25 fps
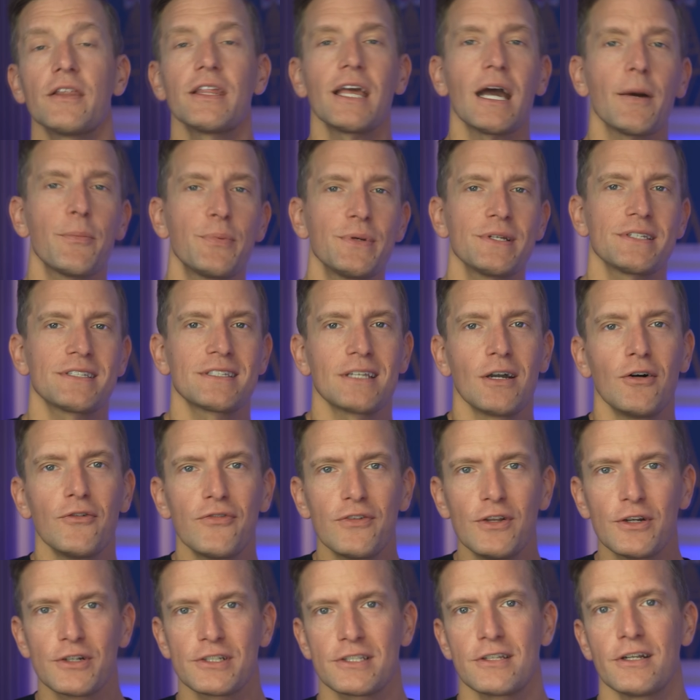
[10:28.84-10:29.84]
the app
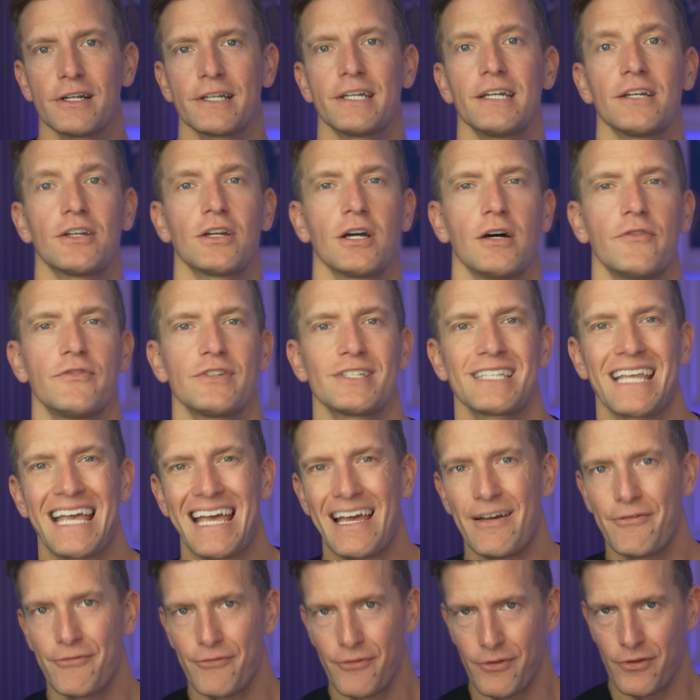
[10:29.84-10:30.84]
itself looks like it covers
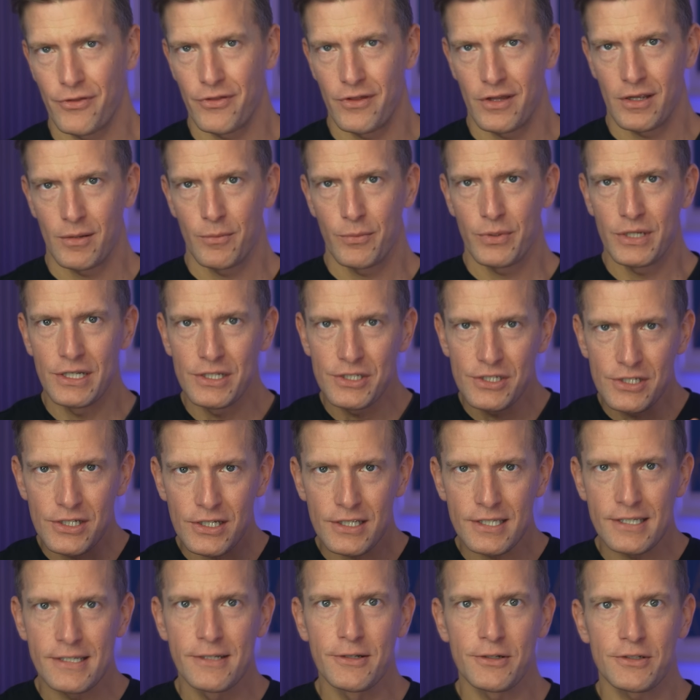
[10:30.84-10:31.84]
everything, but it
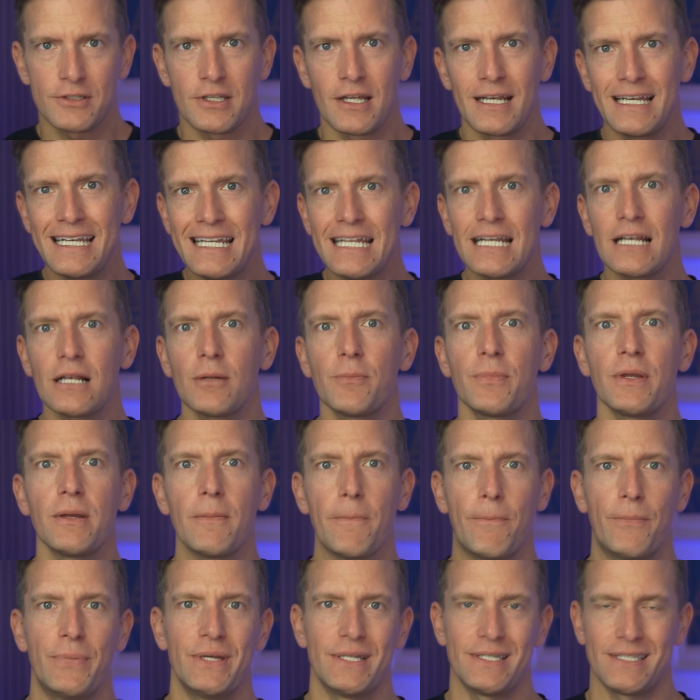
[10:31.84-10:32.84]
just looks a little
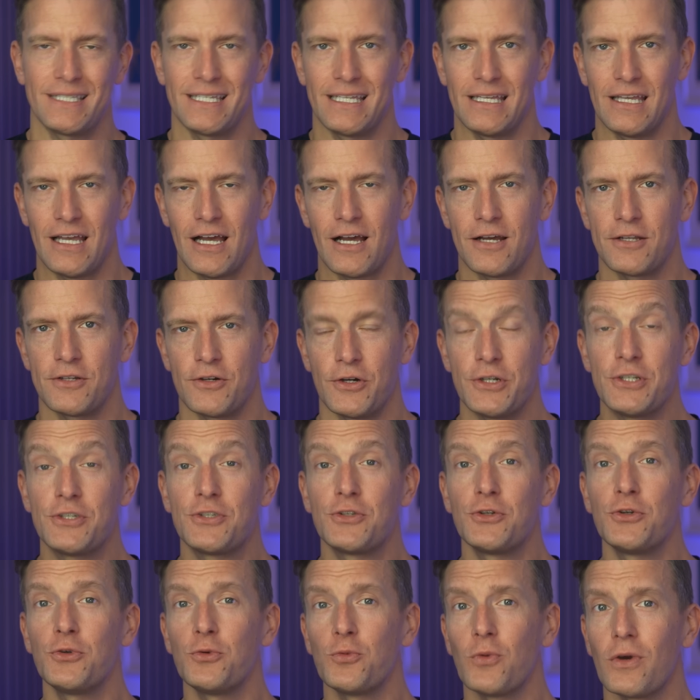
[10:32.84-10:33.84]
bit busy. And I
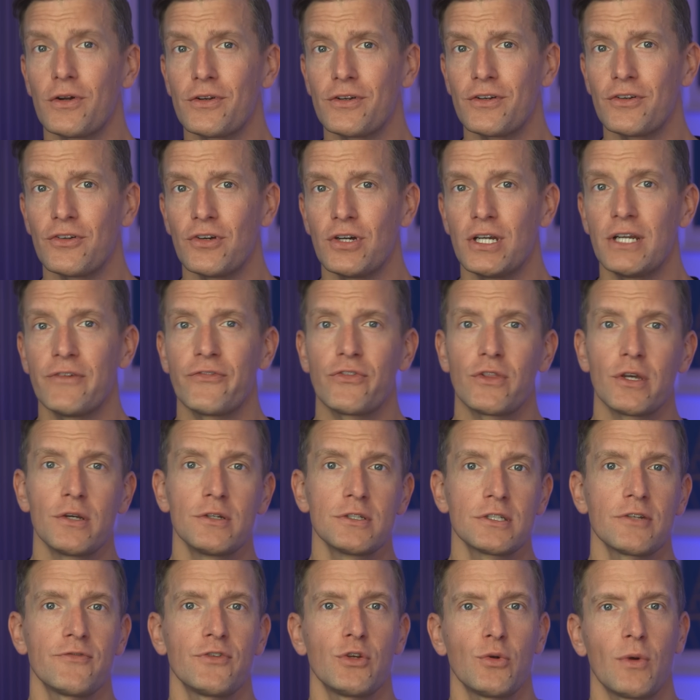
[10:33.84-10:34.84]
do wonder if
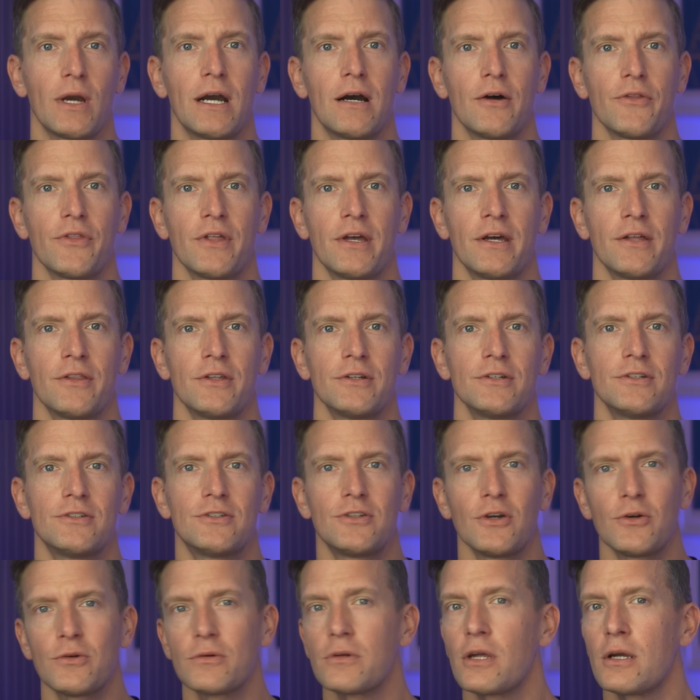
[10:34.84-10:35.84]
those of you out there that
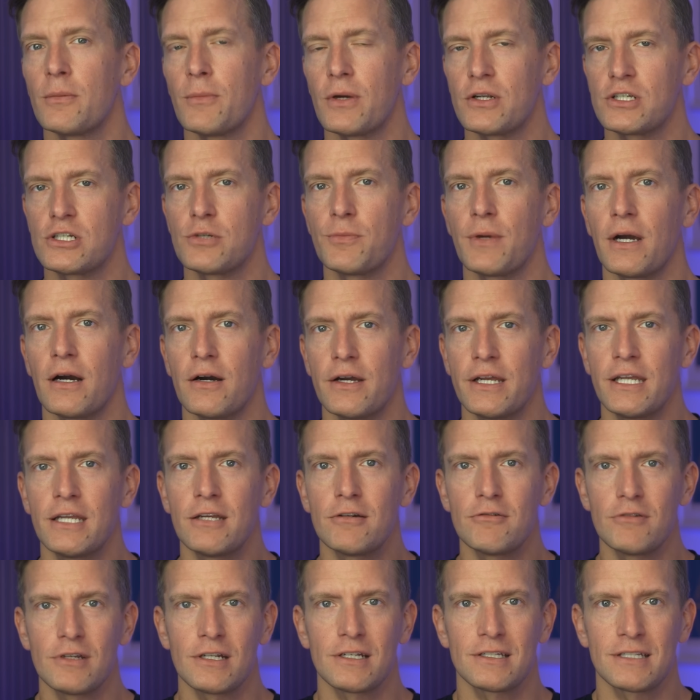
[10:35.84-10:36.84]
don't know much about
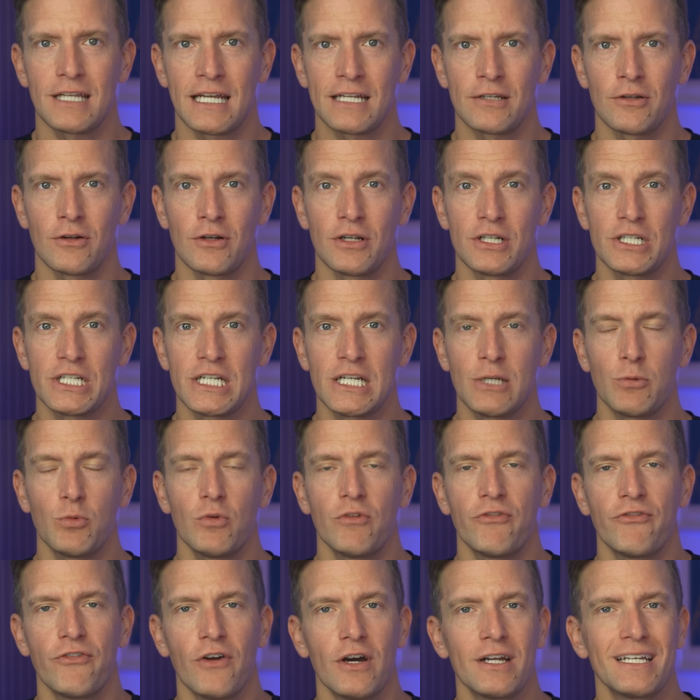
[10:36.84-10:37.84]
hearing technology
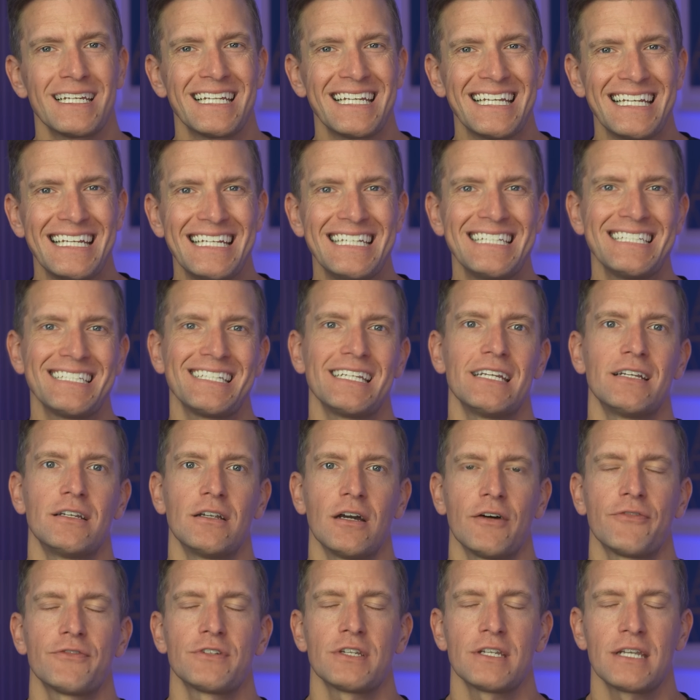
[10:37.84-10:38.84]
will find it easy
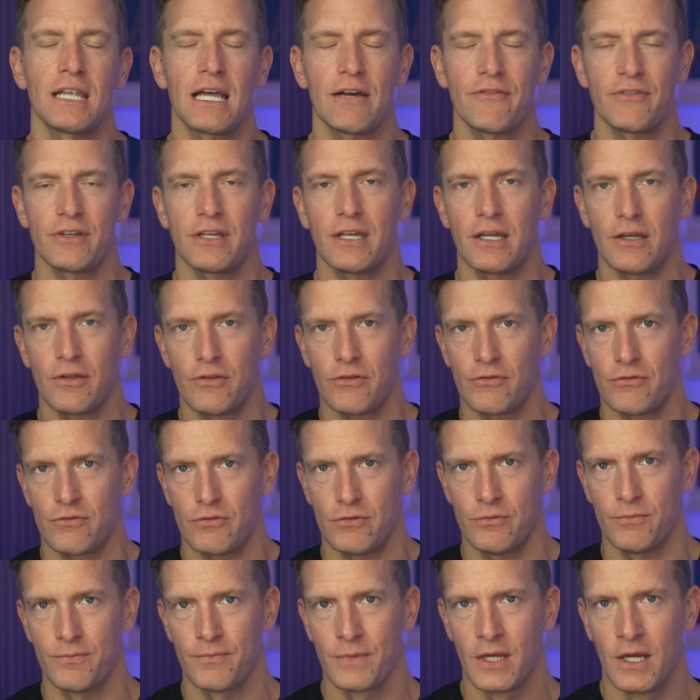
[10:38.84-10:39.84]
enough to navigate
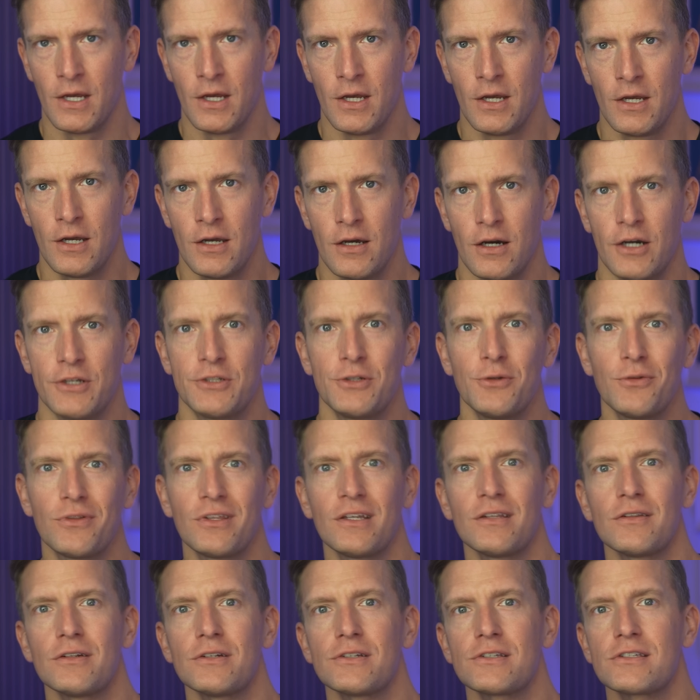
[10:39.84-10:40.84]
through. I do
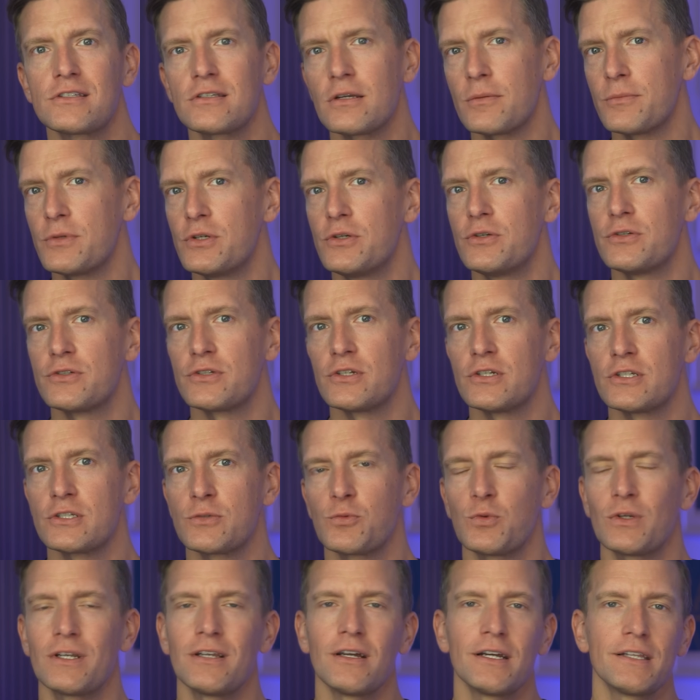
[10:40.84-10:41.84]
think that some
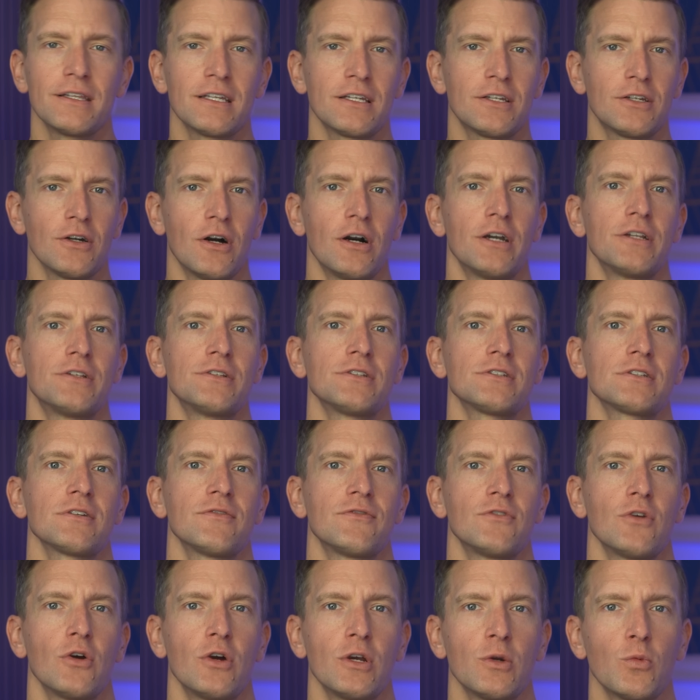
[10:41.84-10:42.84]
users would like the guidance
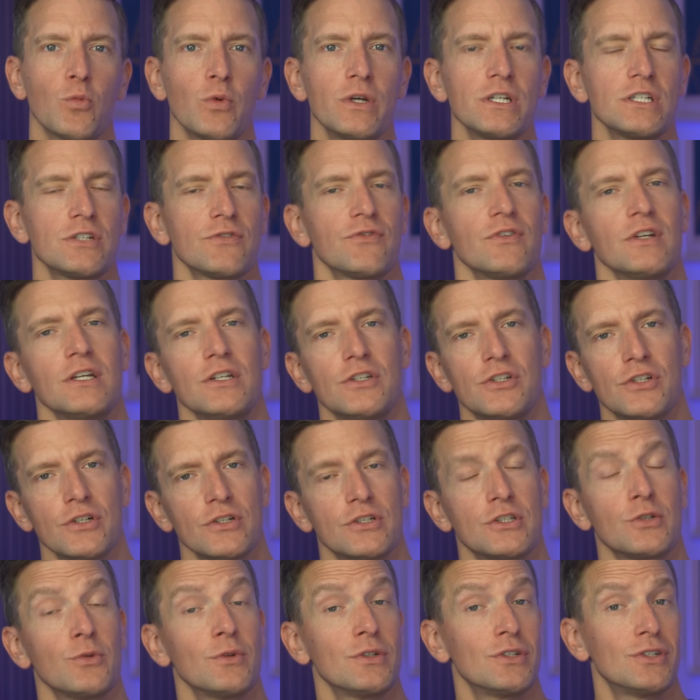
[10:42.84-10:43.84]
of knowing which feature
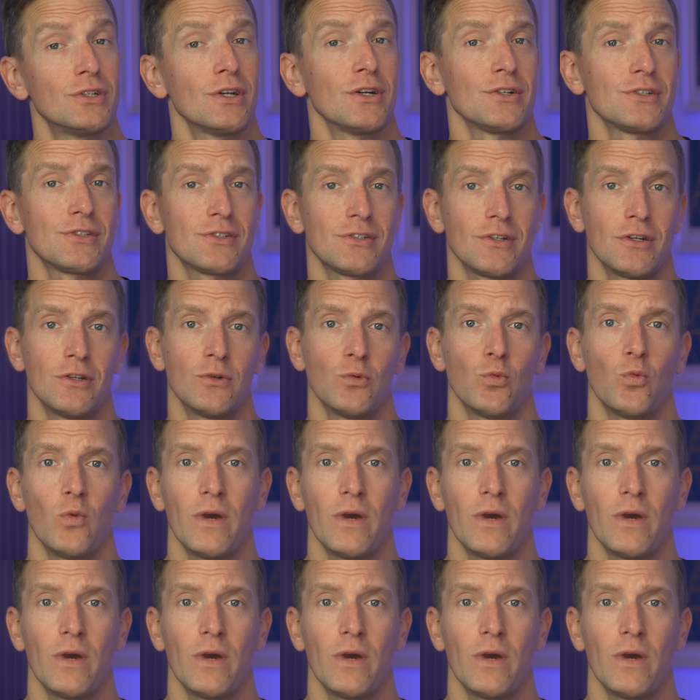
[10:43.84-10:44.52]
to adjust and